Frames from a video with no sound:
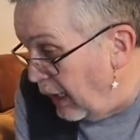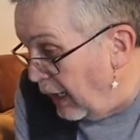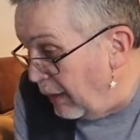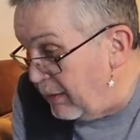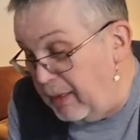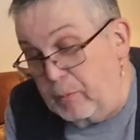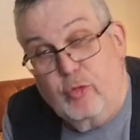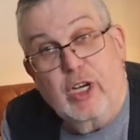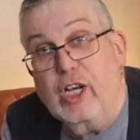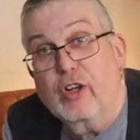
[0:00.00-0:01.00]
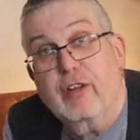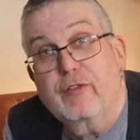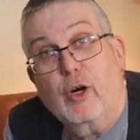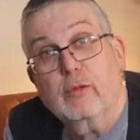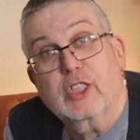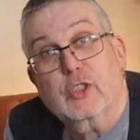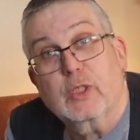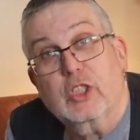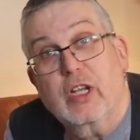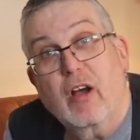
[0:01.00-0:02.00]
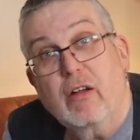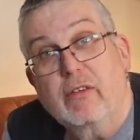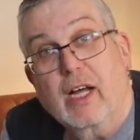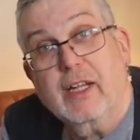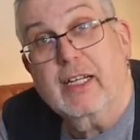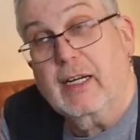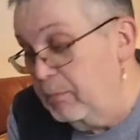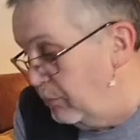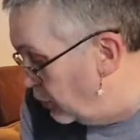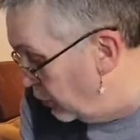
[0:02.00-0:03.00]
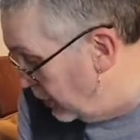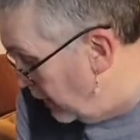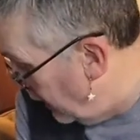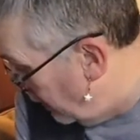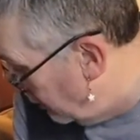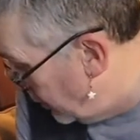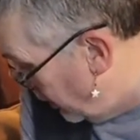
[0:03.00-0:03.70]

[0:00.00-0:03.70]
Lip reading: I'm really looking forward to switching it on. I think I'm so